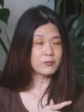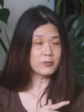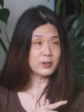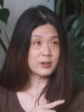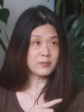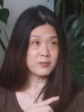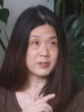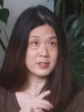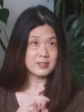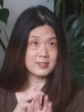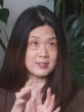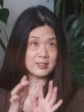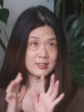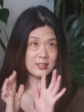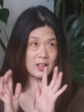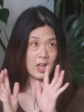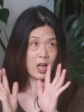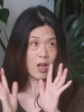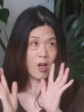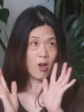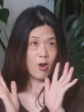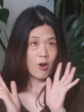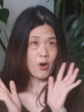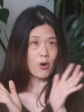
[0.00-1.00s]
revisit
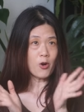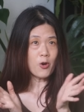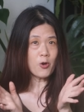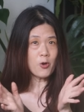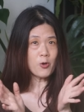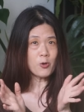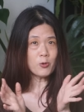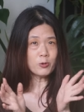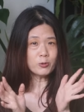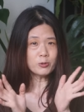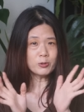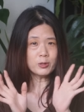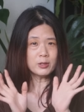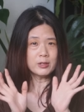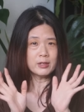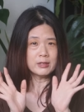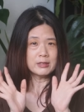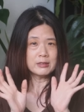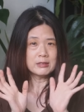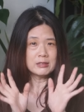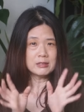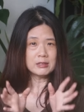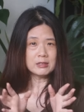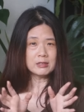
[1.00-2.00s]
all
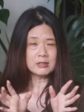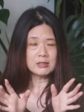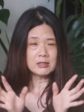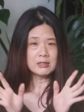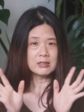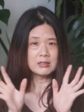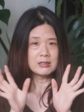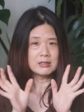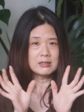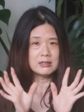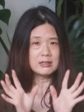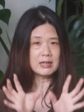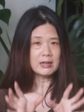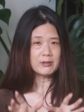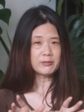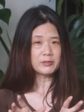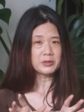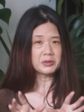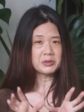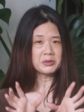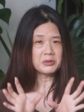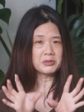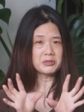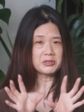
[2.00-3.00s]
the
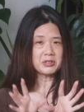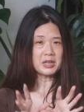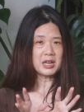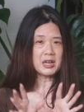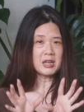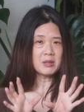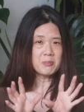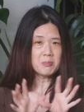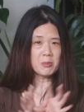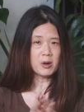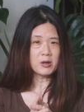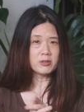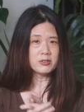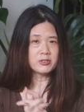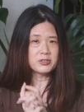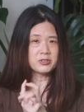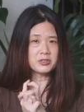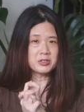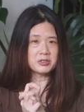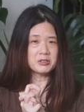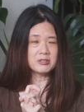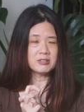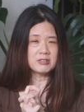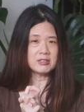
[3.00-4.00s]
devils and
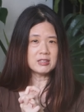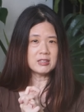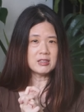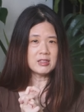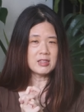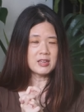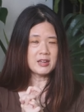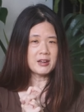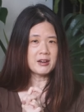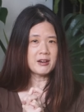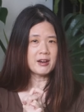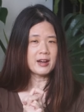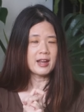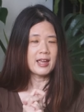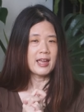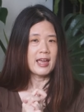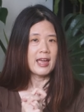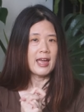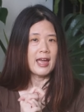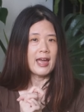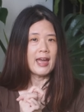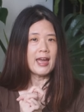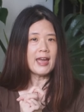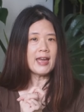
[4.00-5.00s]
monsters in there
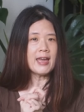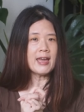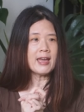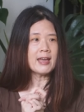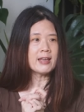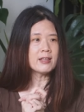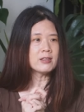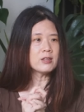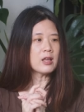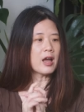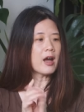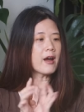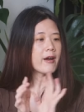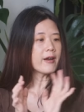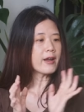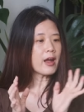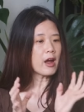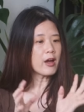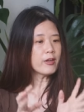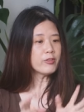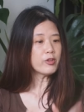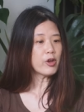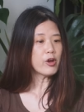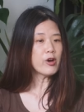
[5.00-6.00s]
and I
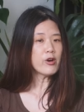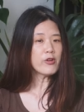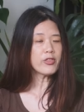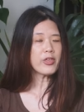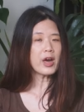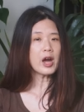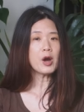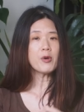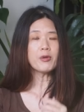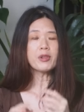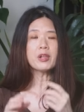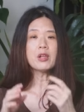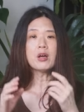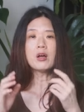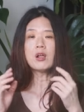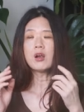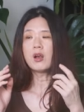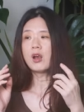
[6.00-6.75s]
unearthed out a